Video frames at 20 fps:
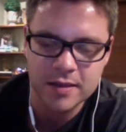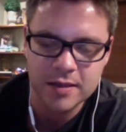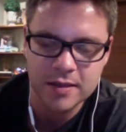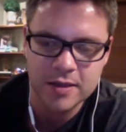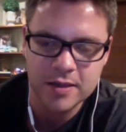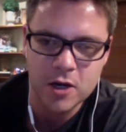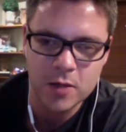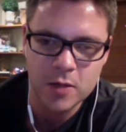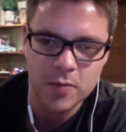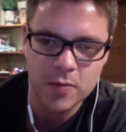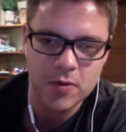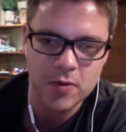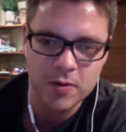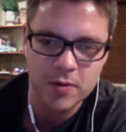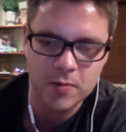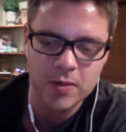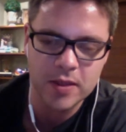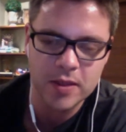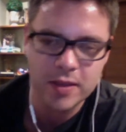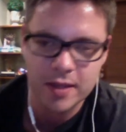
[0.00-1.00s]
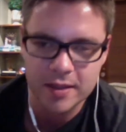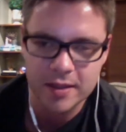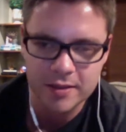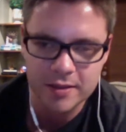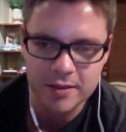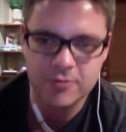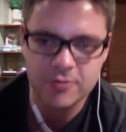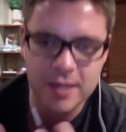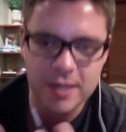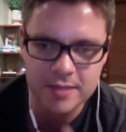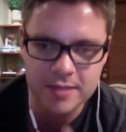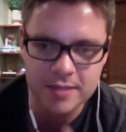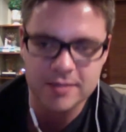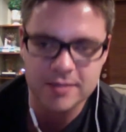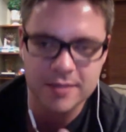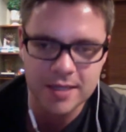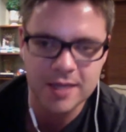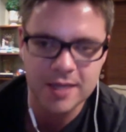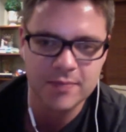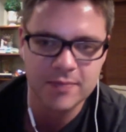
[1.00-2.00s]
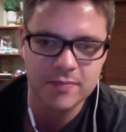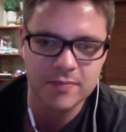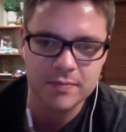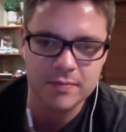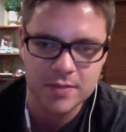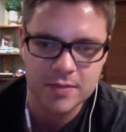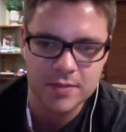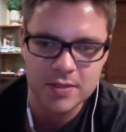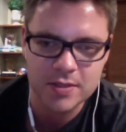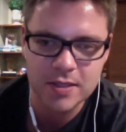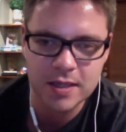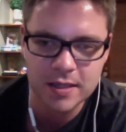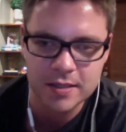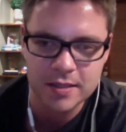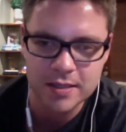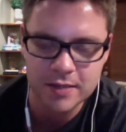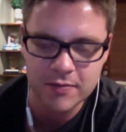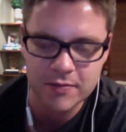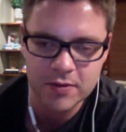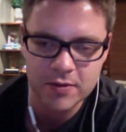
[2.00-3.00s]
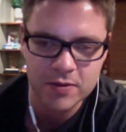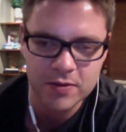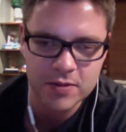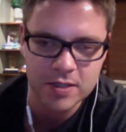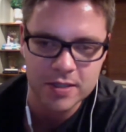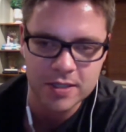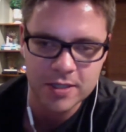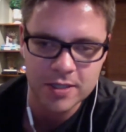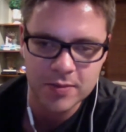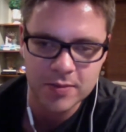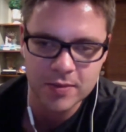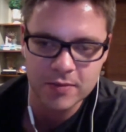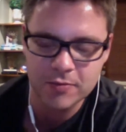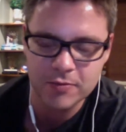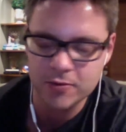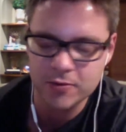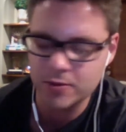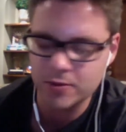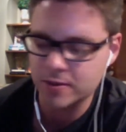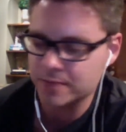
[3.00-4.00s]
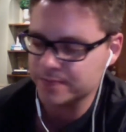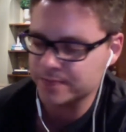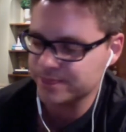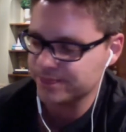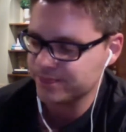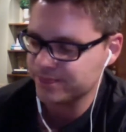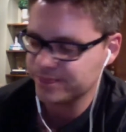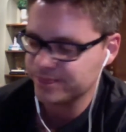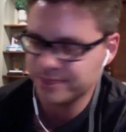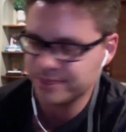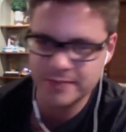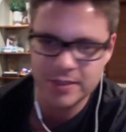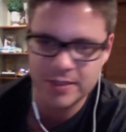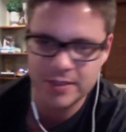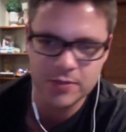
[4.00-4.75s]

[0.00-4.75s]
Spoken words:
cardboard with like the raisin type scent, even though it's not terribly fruity. Is